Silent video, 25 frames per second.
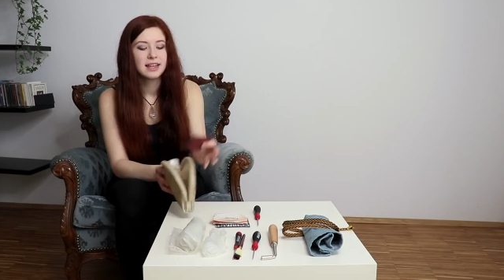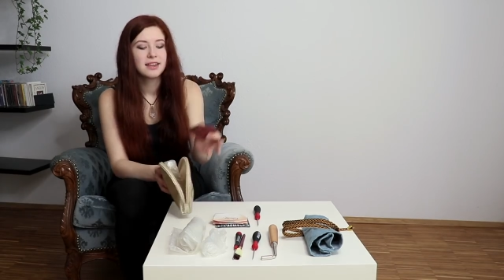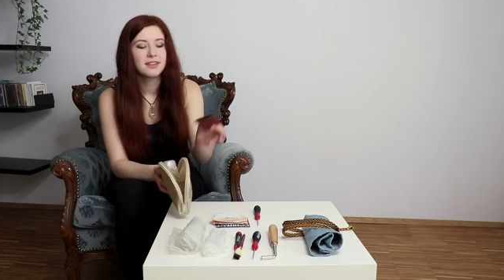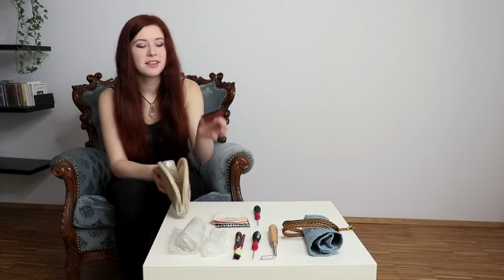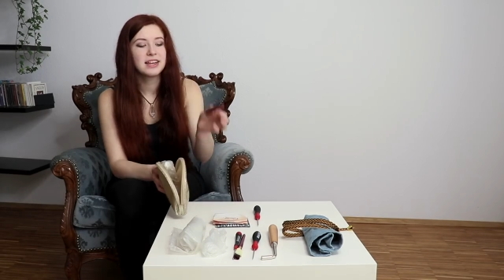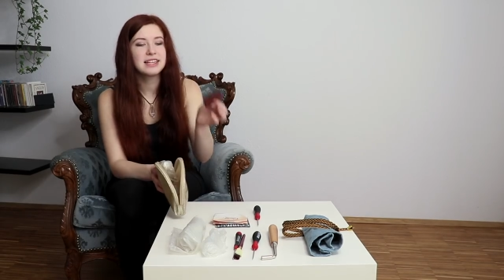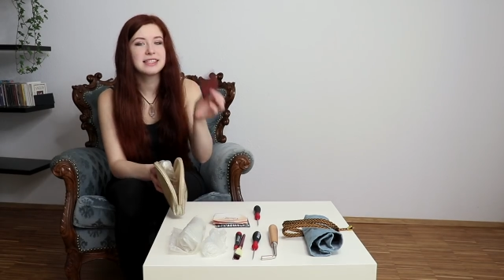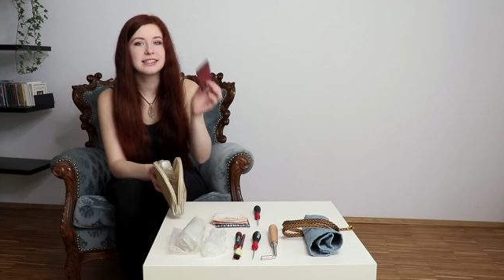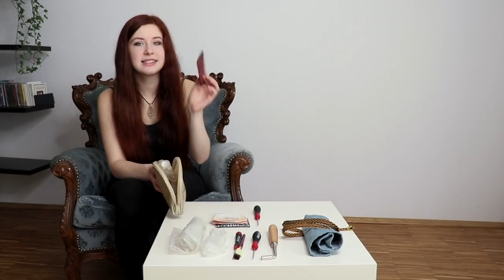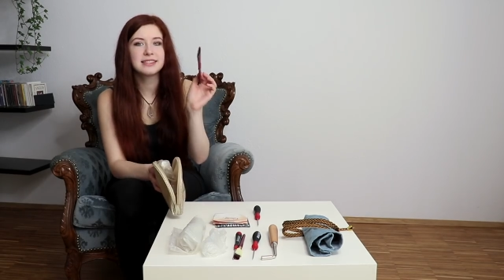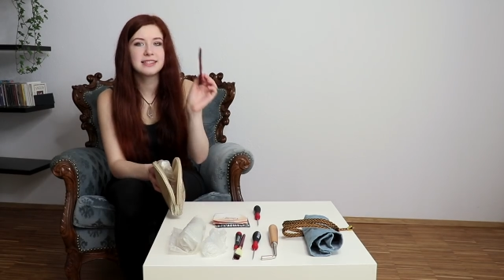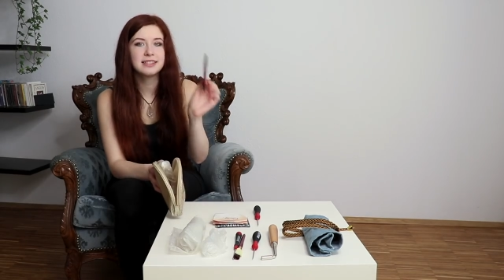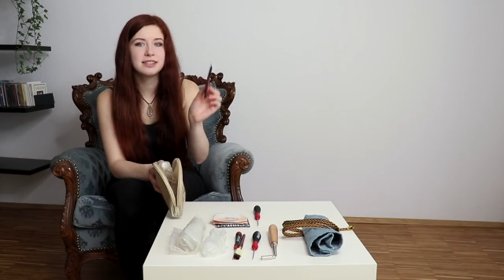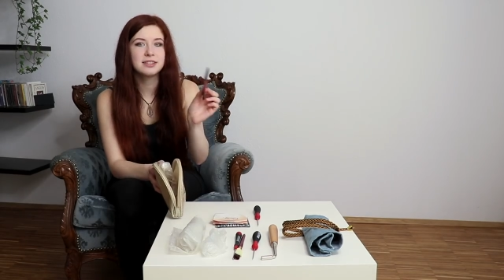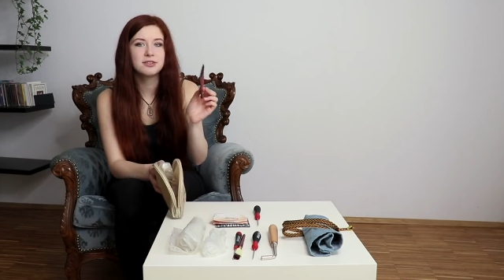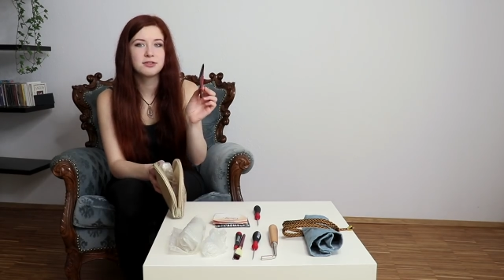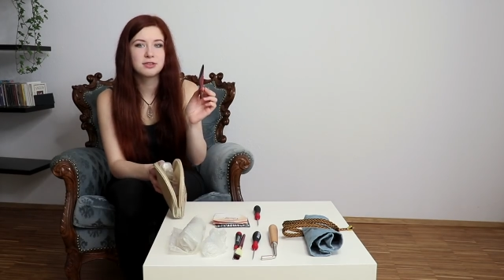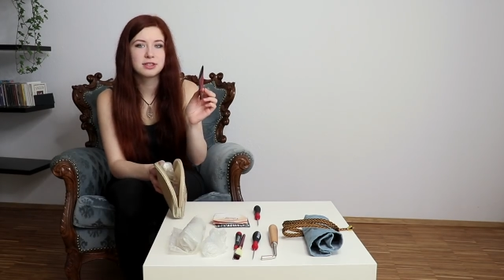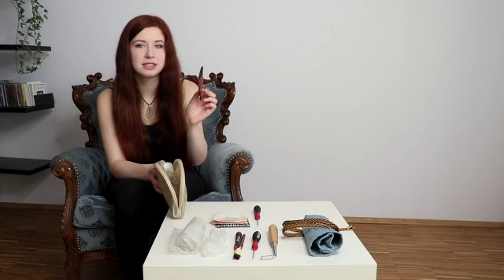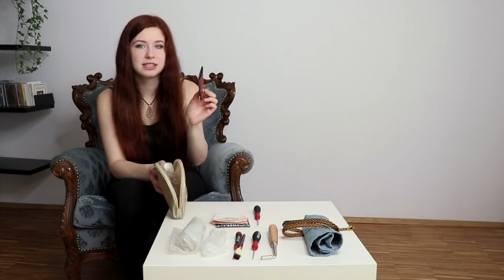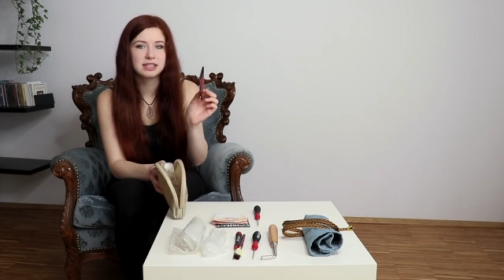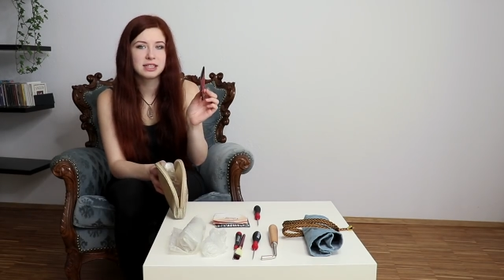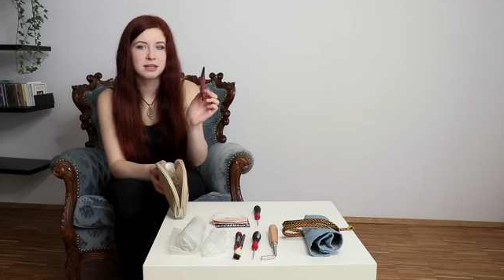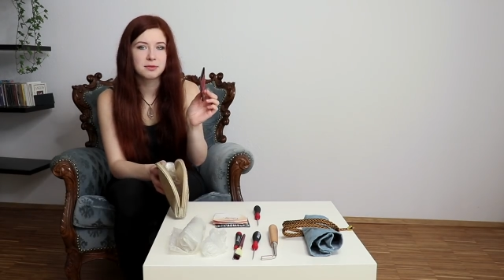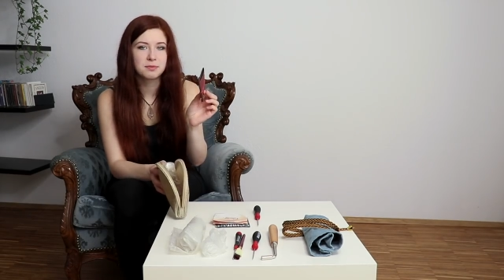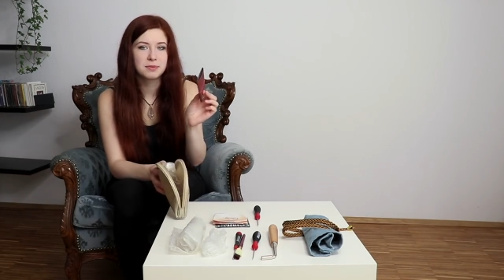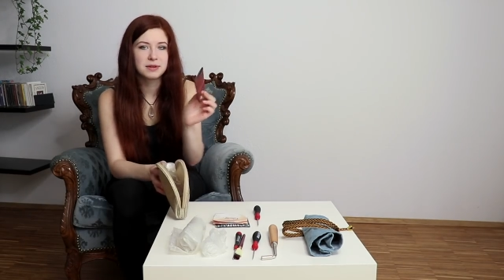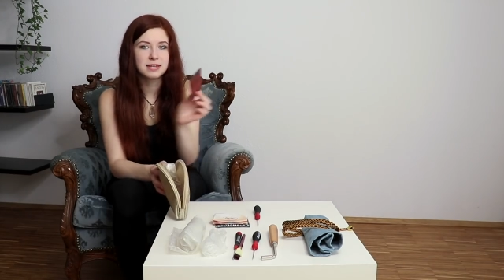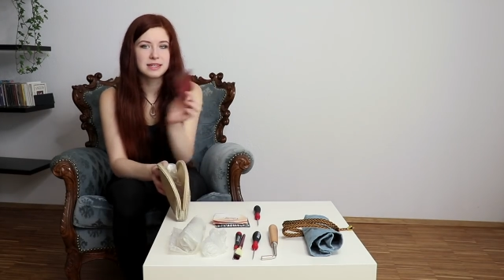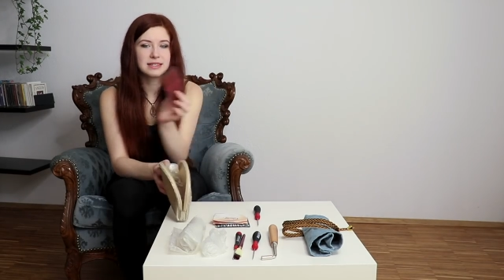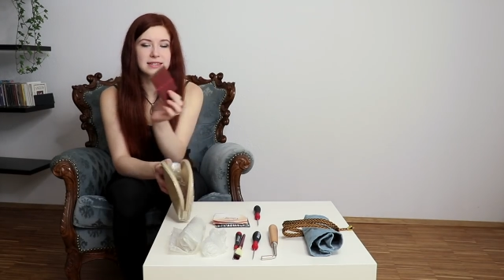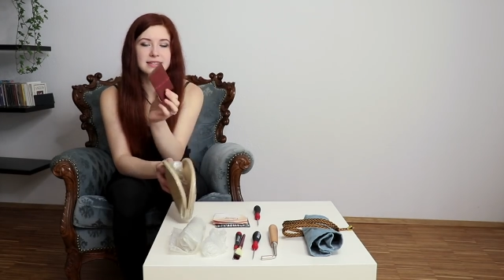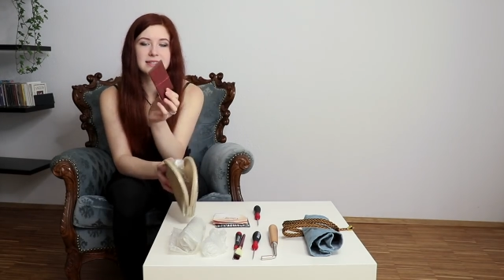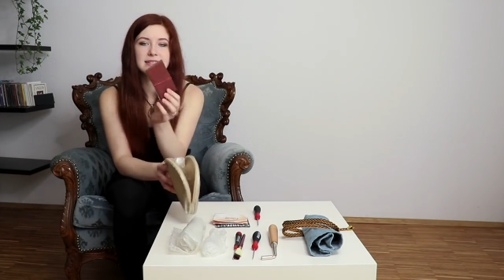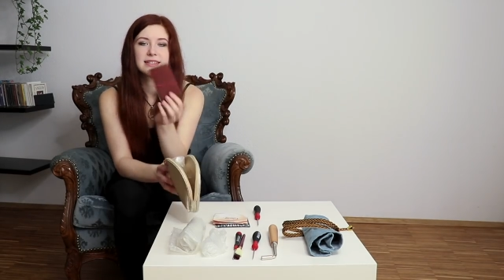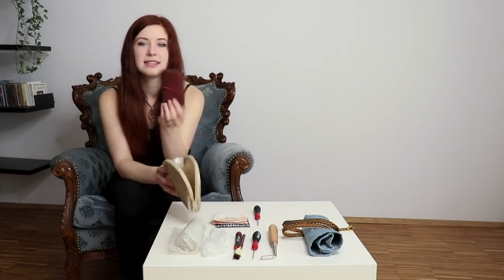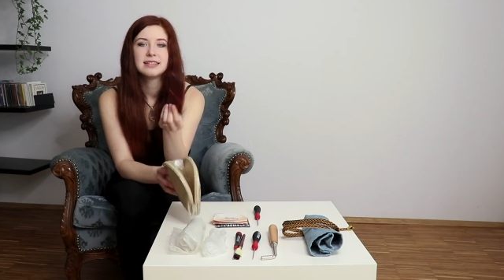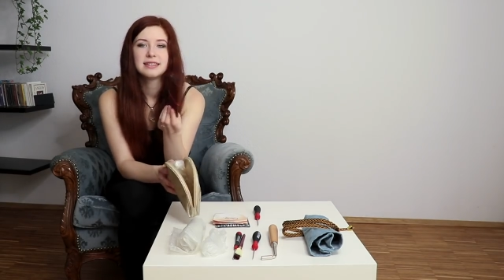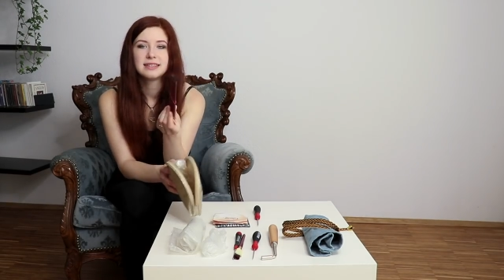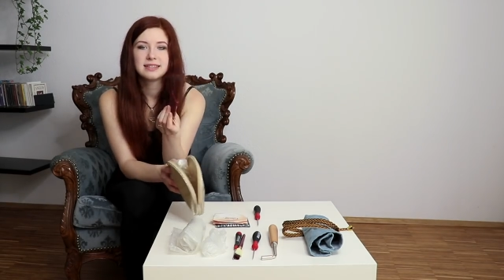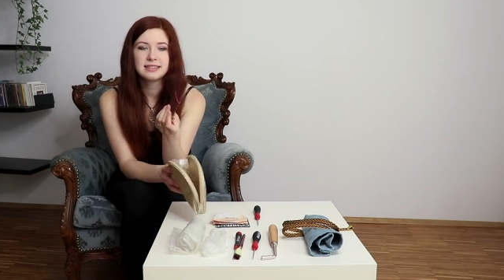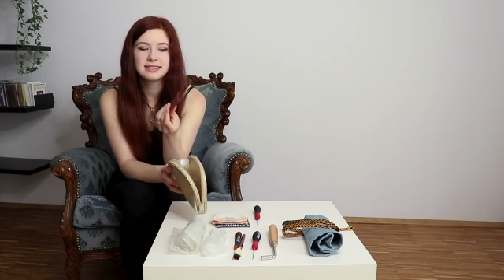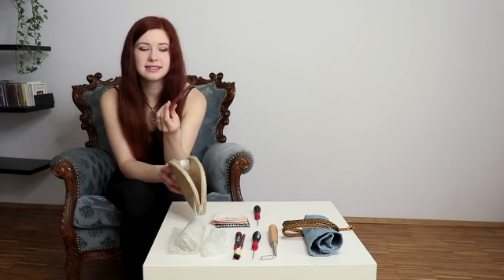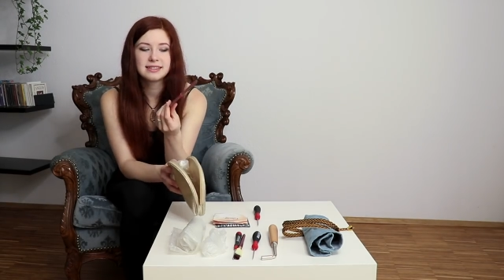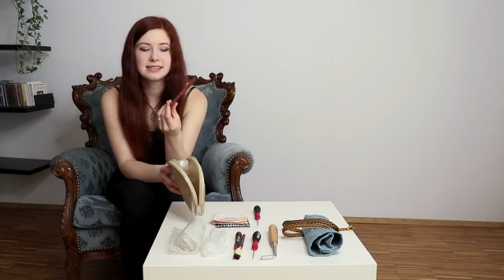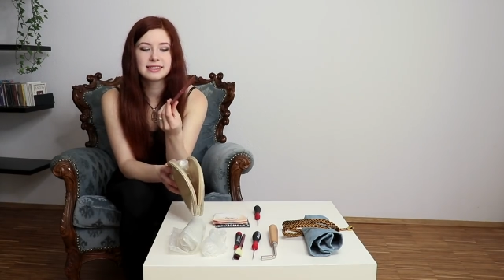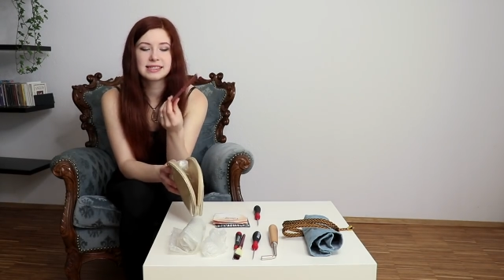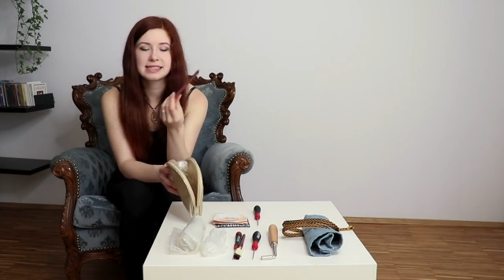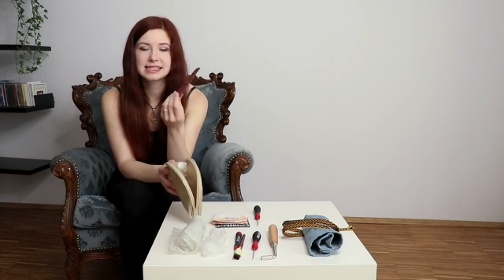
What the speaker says: That's an interesting piece. This is